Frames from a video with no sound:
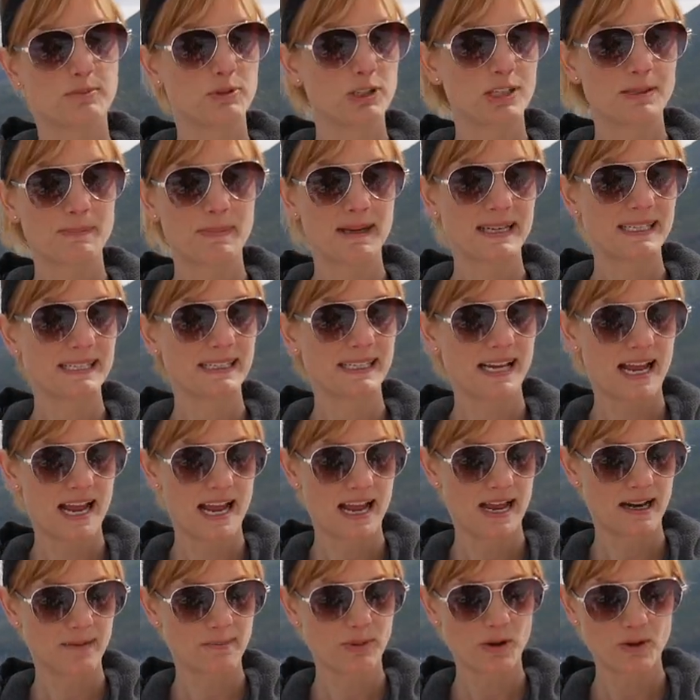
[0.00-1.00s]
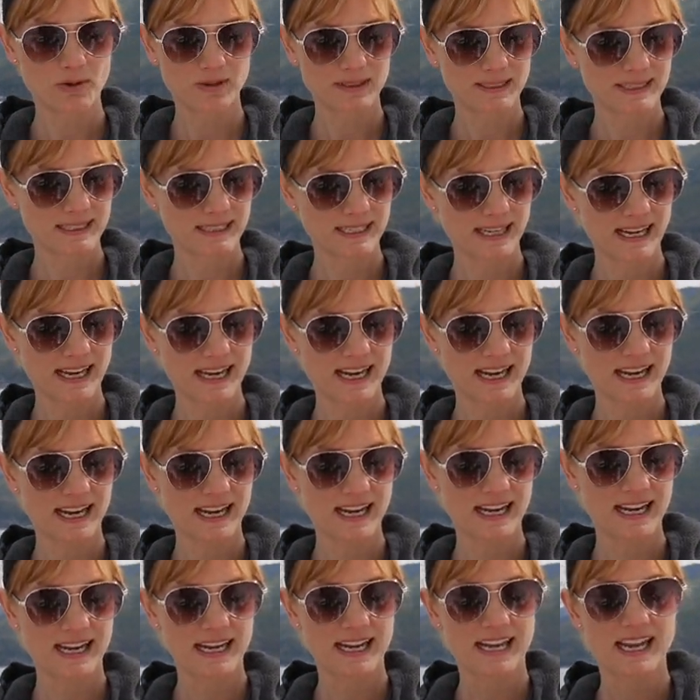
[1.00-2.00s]
just based on
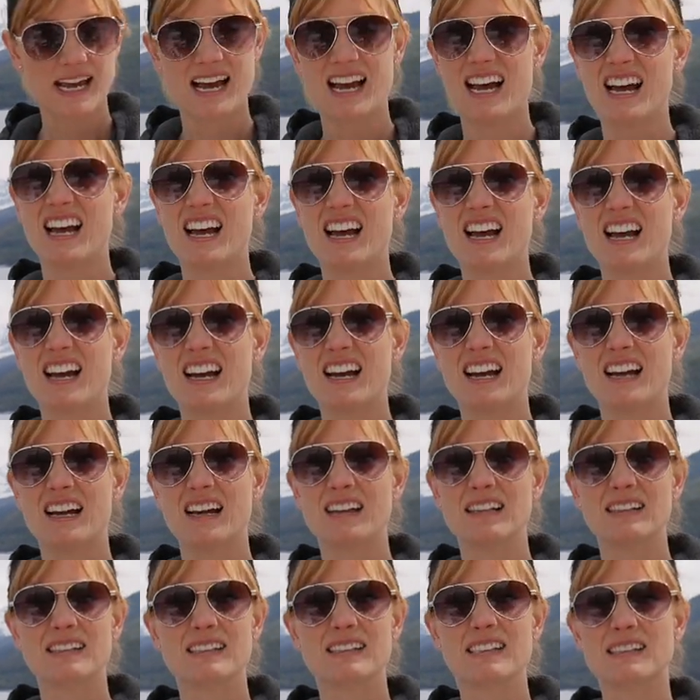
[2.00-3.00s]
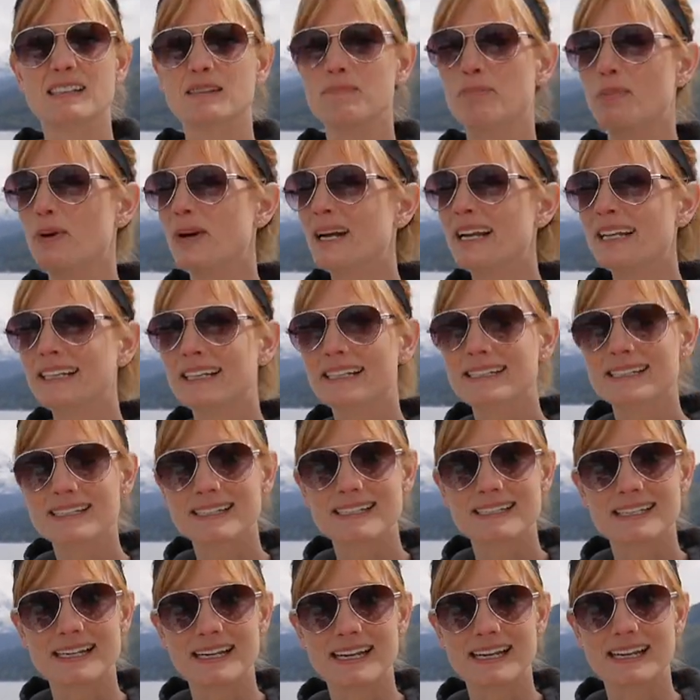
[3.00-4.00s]
potency, spray
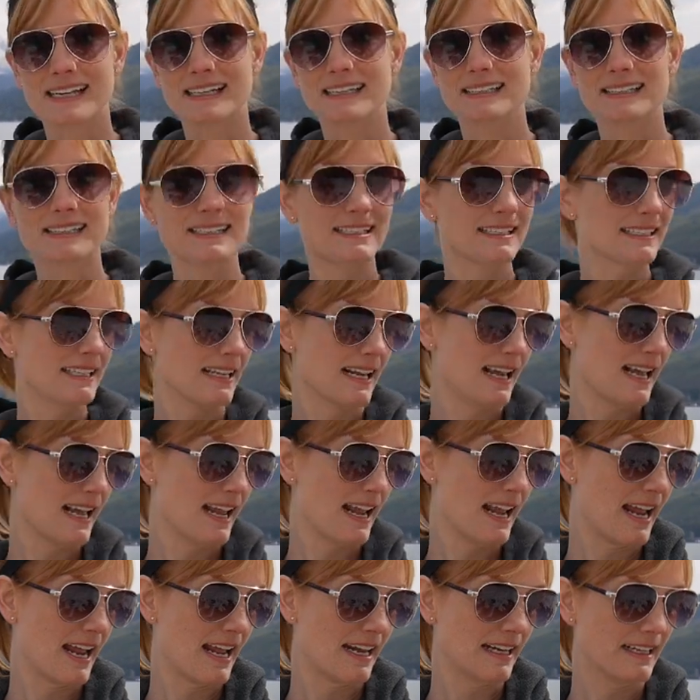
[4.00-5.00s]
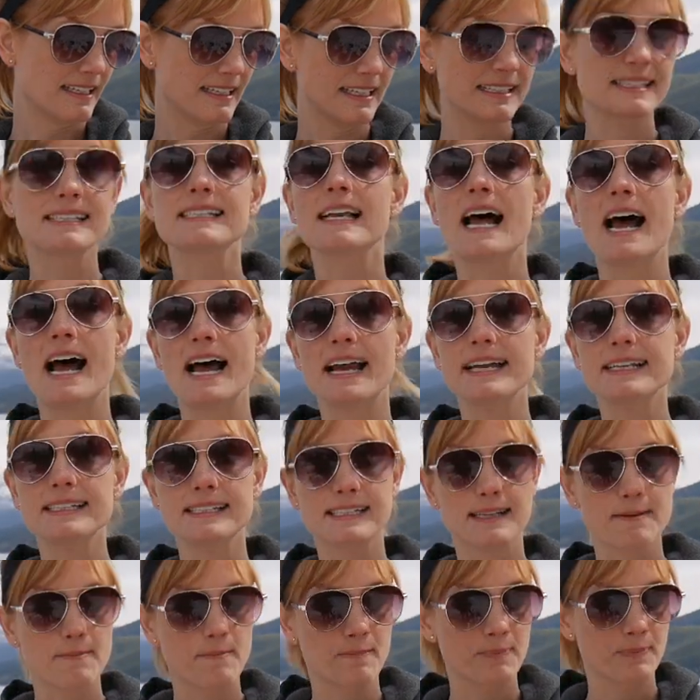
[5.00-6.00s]
distance, and the
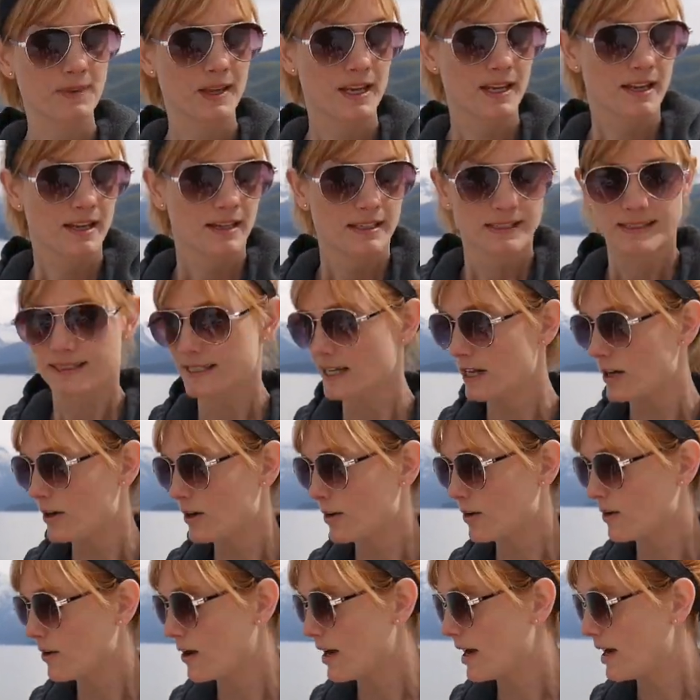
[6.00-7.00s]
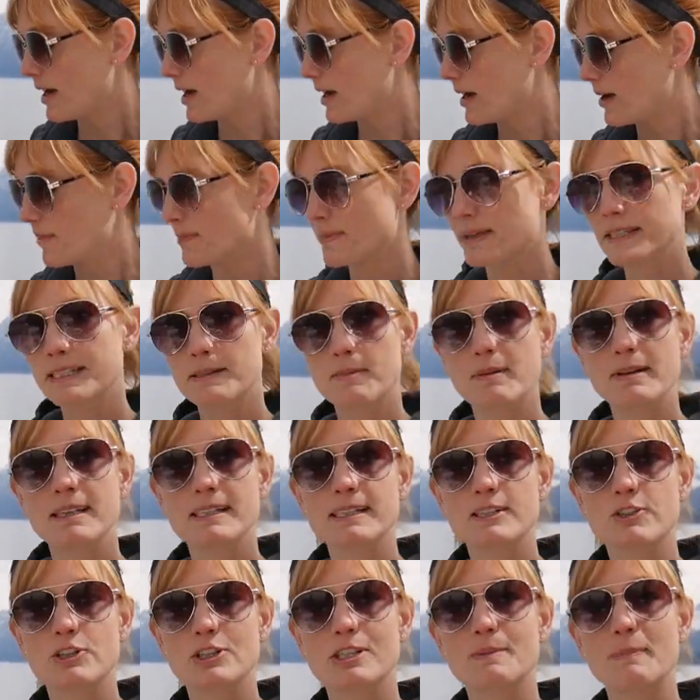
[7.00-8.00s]
size. So this one
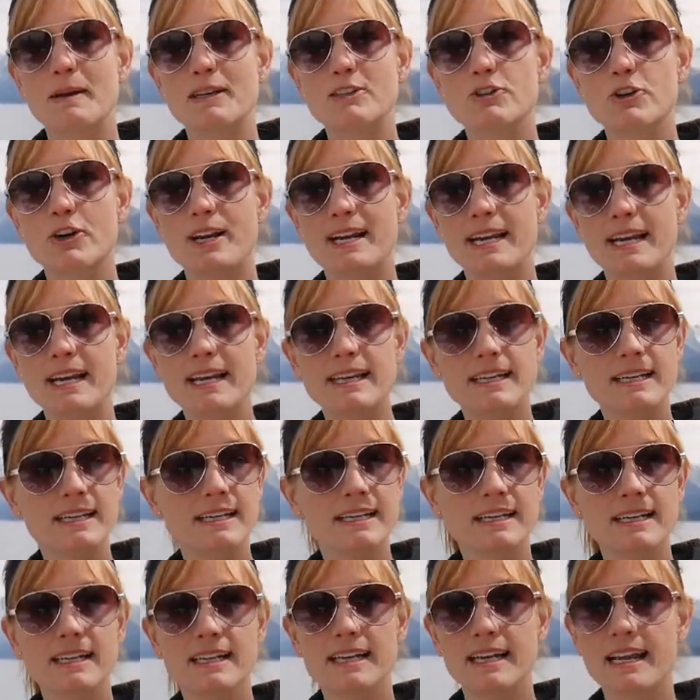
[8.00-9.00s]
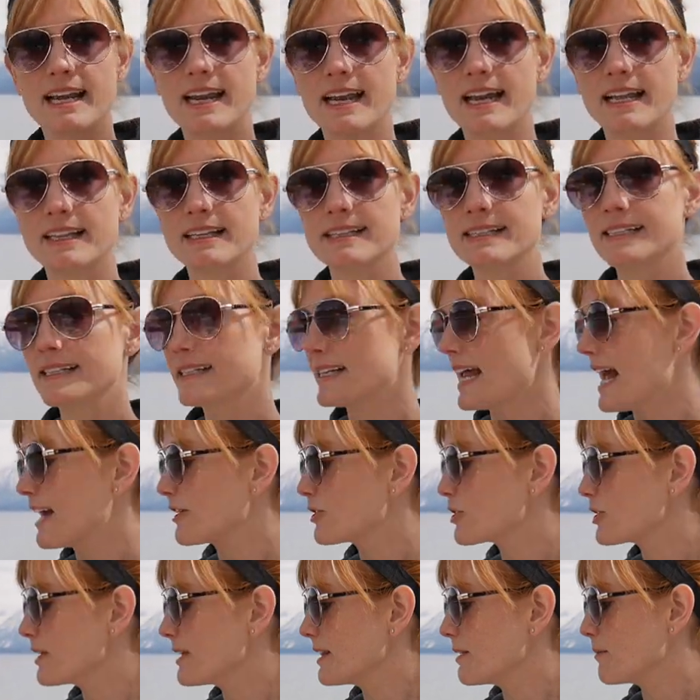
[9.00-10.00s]
is just my training. And this is
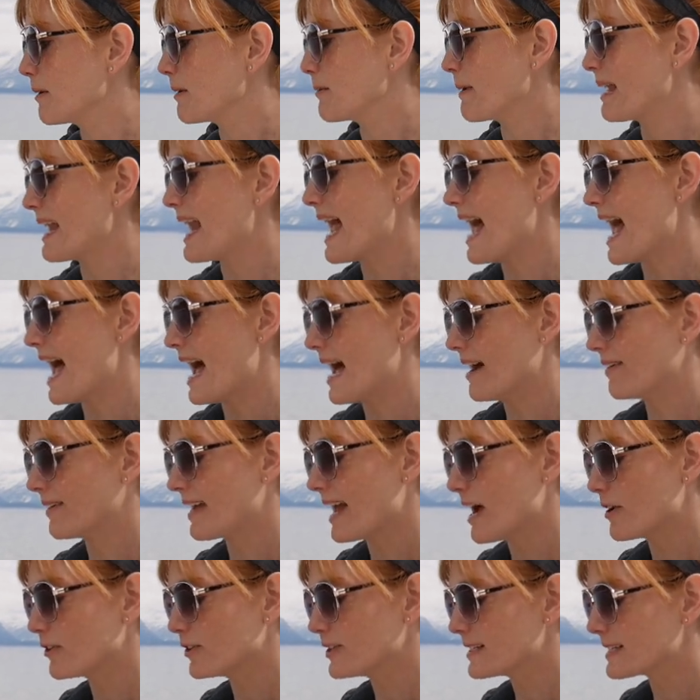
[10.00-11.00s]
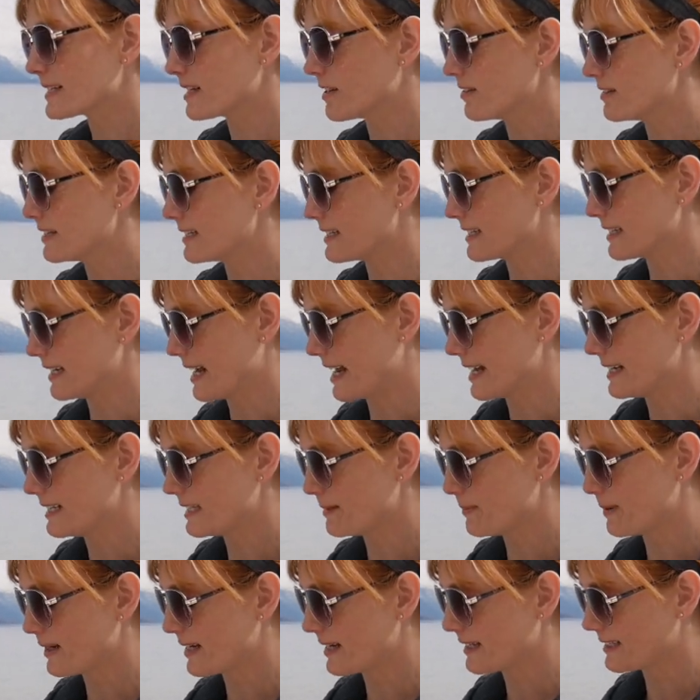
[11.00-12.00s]
actually the one we have. Counter Assault is
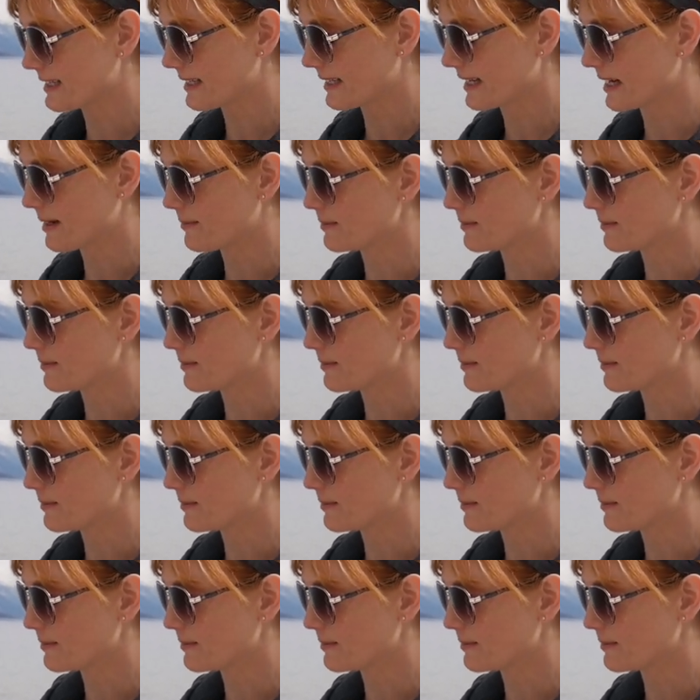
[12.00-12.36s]
nice because it